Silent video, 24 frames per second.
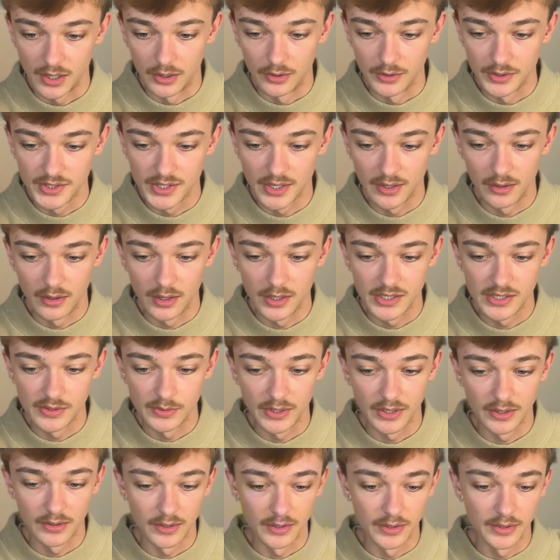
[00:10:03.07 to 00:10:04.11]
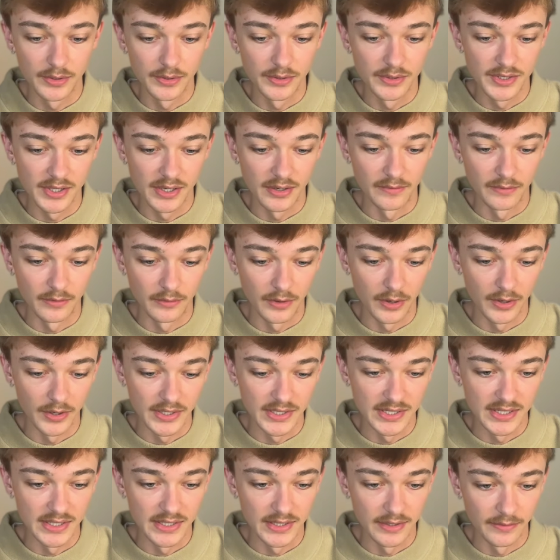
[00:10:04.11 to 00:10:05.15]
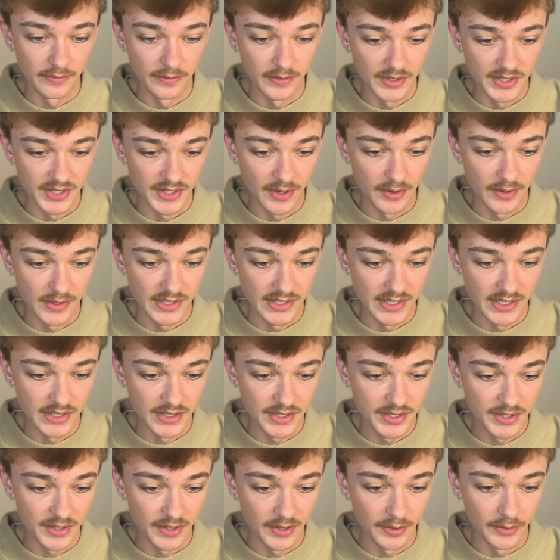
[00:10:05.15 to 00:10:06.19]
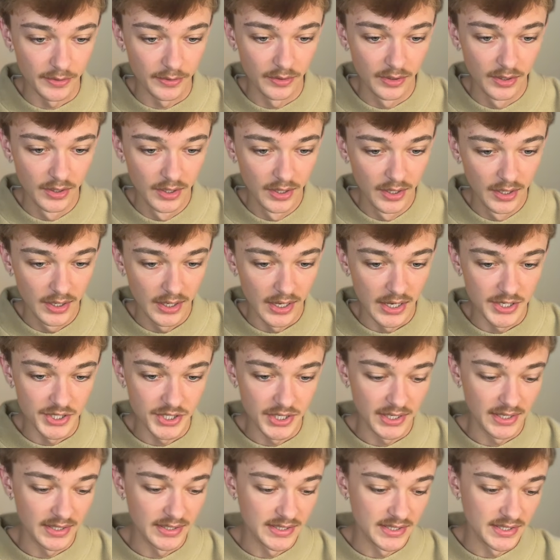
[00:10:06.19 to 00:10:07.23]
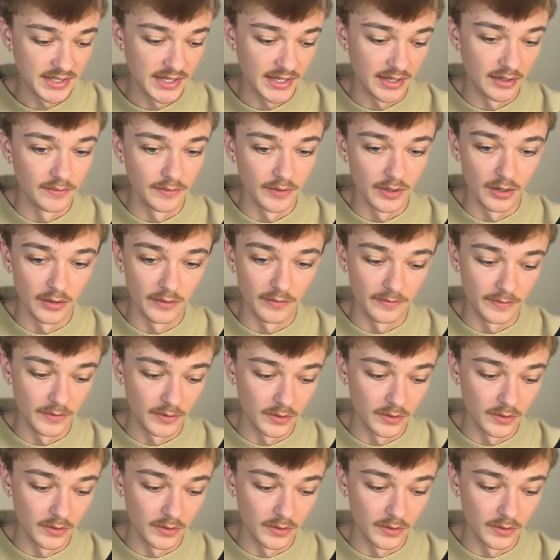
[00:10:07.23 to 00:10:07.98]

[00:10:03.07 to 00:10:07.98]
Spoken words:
I also like to include a variety of different sizes. So as you can see, I've got a